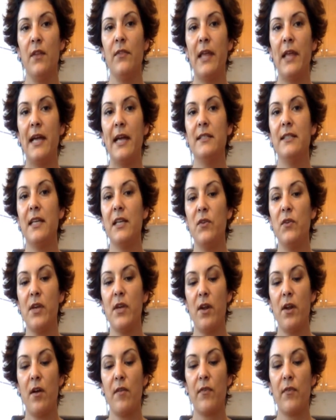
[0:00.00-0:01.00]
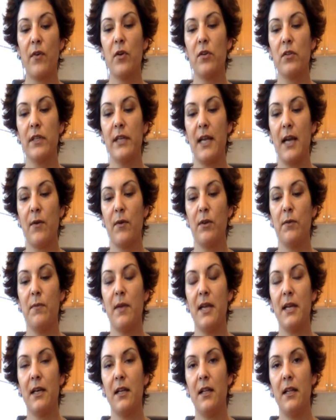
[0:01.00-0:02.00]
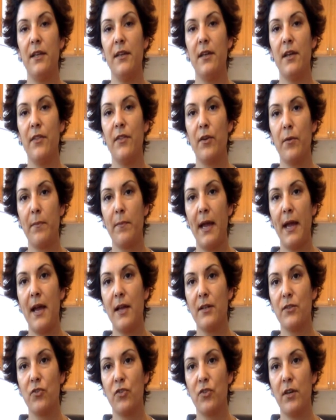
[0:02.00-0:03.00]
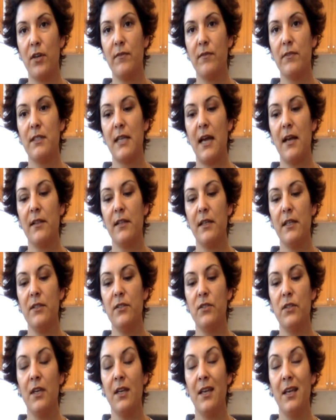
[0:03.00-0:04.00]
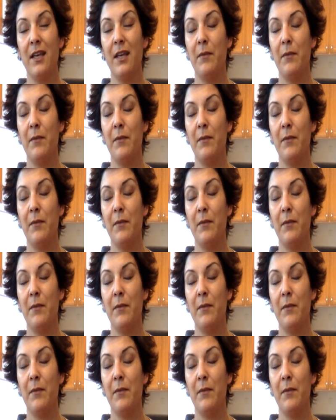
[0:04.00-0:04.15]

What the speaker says: that day you get off early, I would make another batch of salads,